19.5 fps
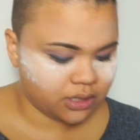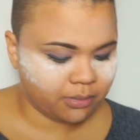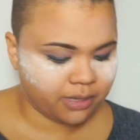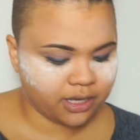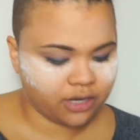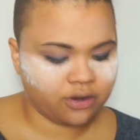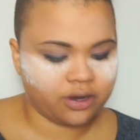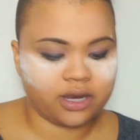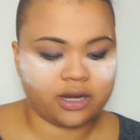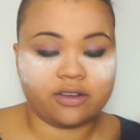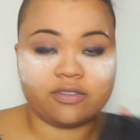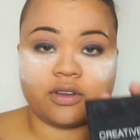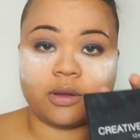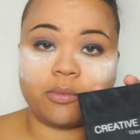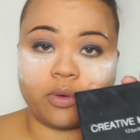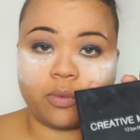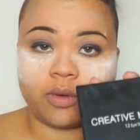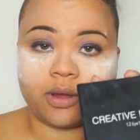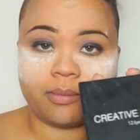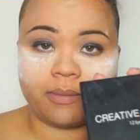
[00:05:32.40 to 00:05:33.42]
my Creative No.
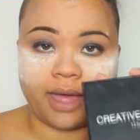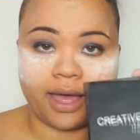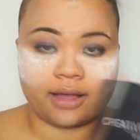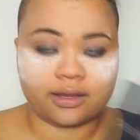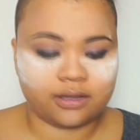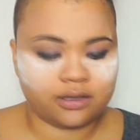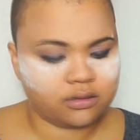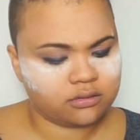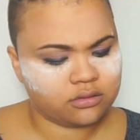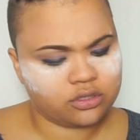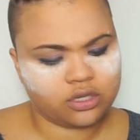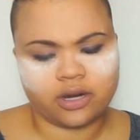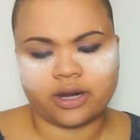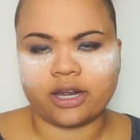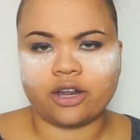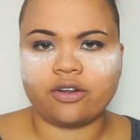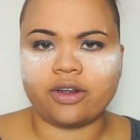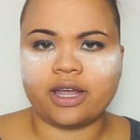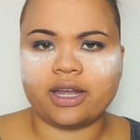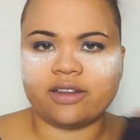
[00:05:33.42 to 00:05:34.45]
1 palette. Sorry,
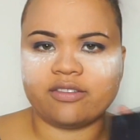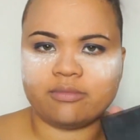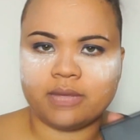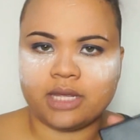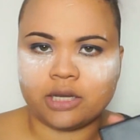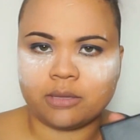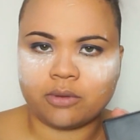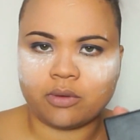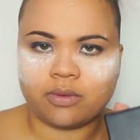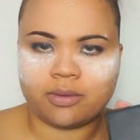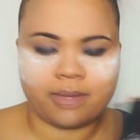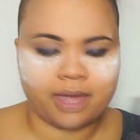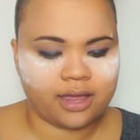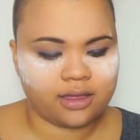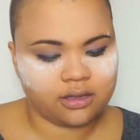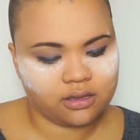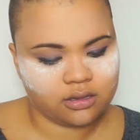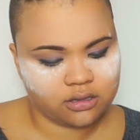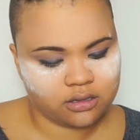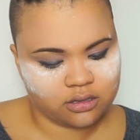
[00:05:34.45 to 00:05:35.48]
Creative Me No. 1
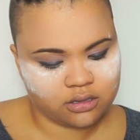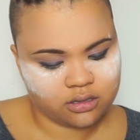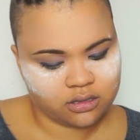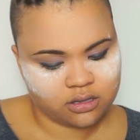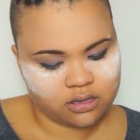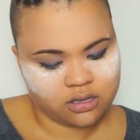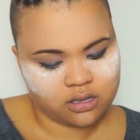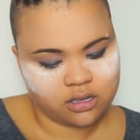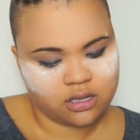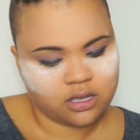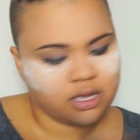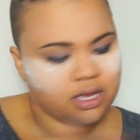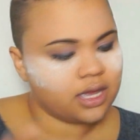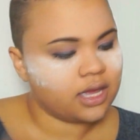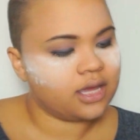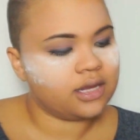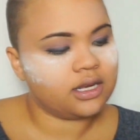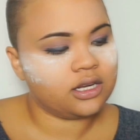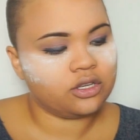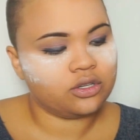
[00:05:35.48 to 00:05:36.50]
palette.
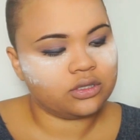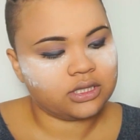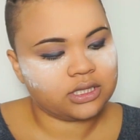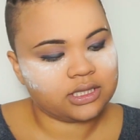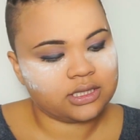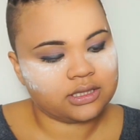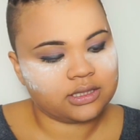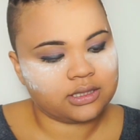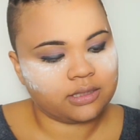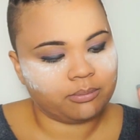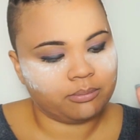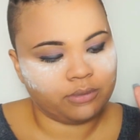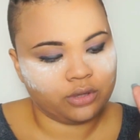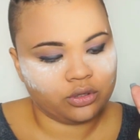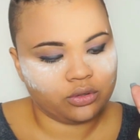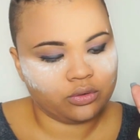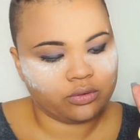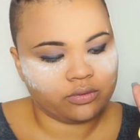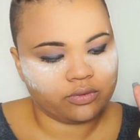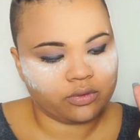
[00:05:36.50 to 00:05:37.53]
And then using this
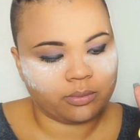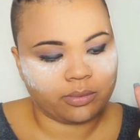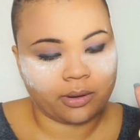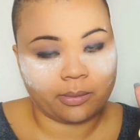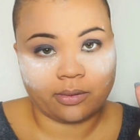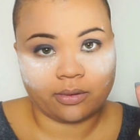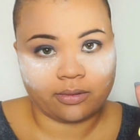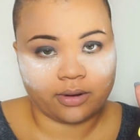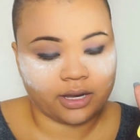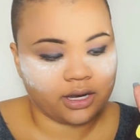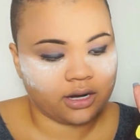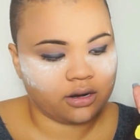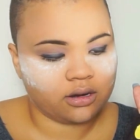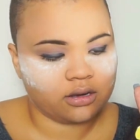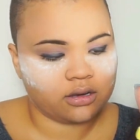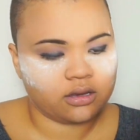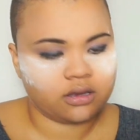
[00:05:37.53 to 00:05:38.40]
beautiful purple right here.